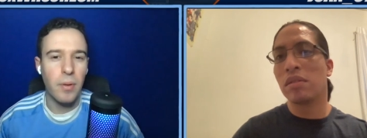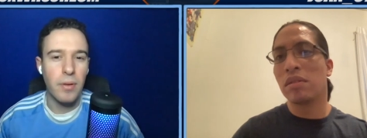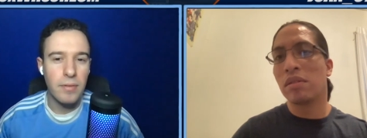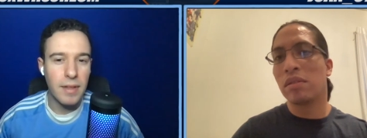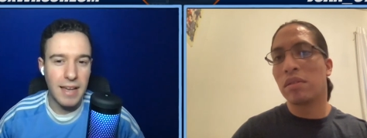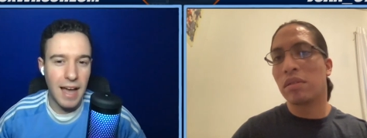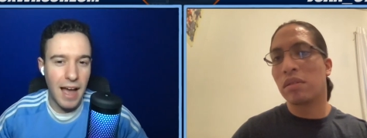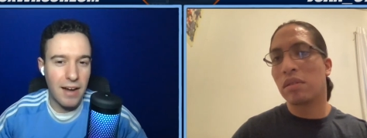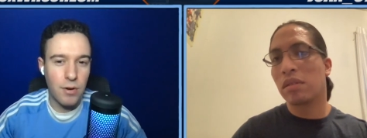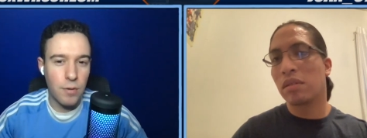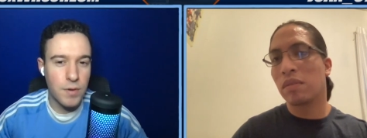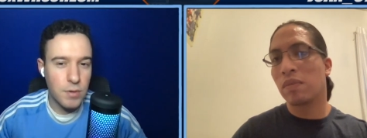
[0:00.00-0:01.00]
Speaker 1: Like I don't know
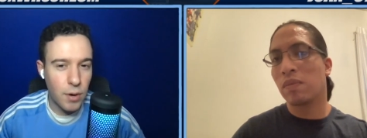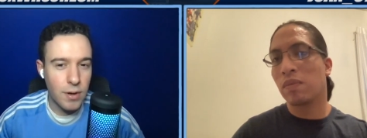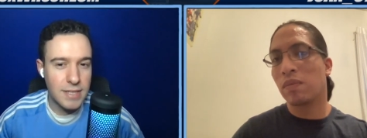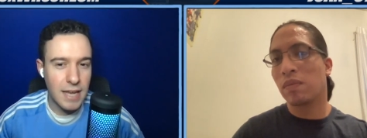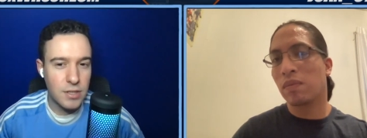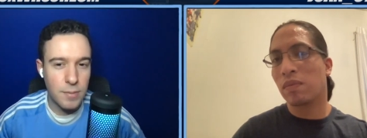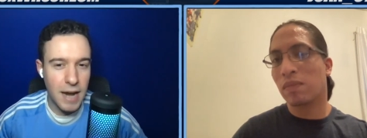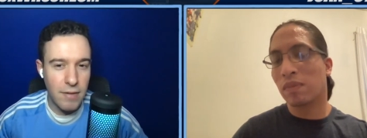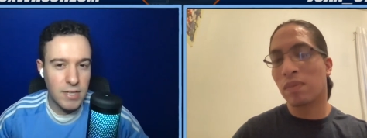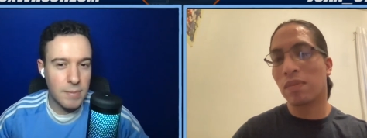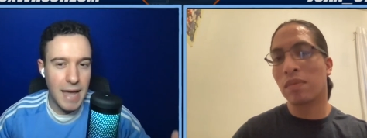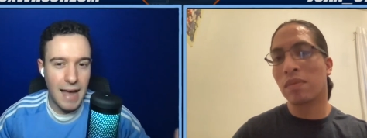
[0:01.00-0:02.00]
if you noticed that too, but every
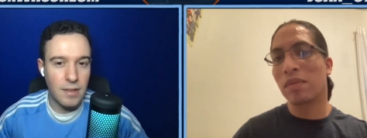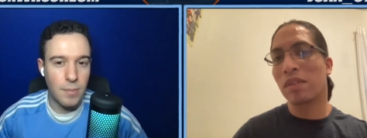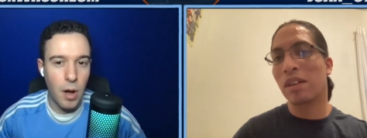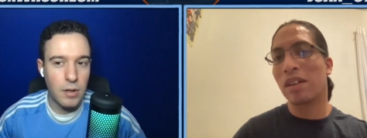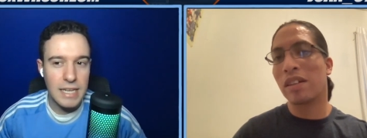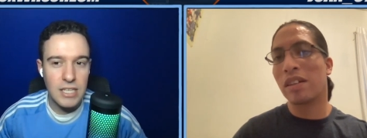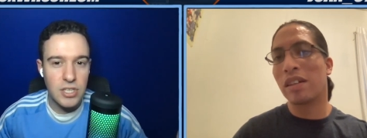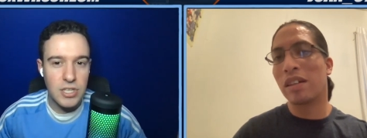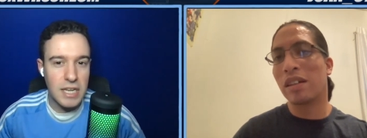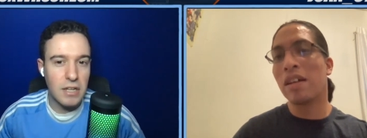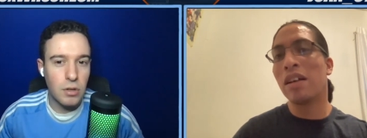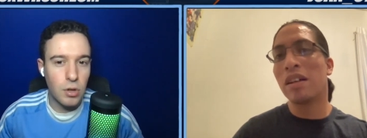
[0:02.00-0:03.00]
time he had the ball, yeah. he just
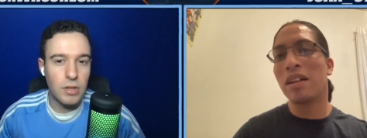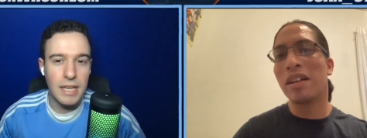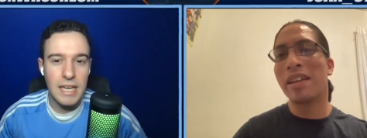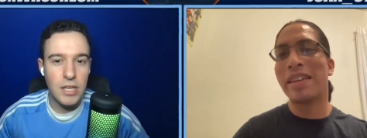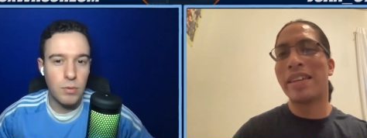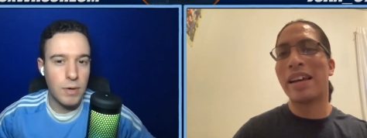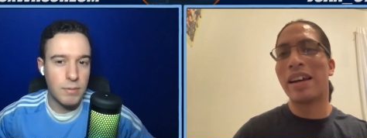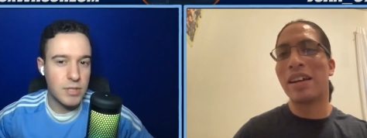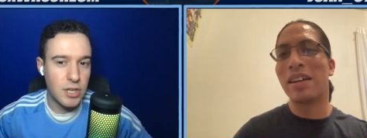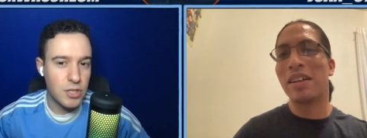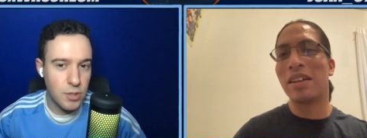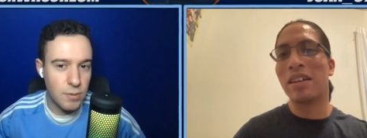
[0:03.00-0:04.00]
didn't look like yeah. he knew what he was going
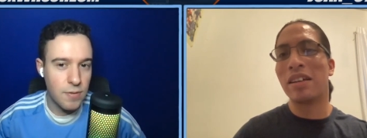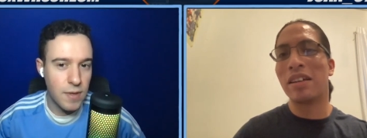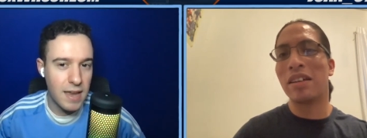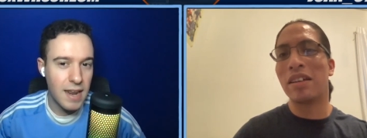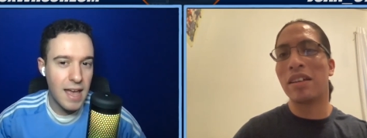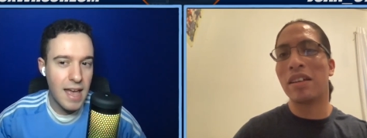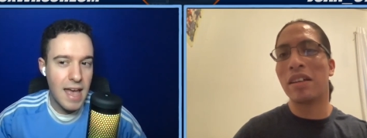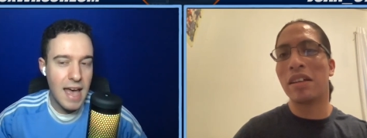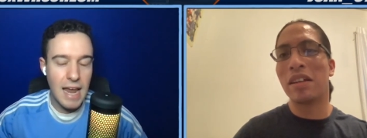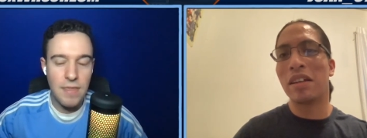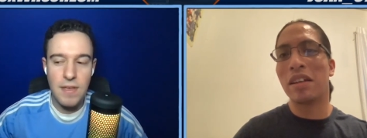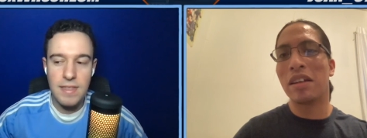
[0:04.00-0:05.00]
to do with it. And I think that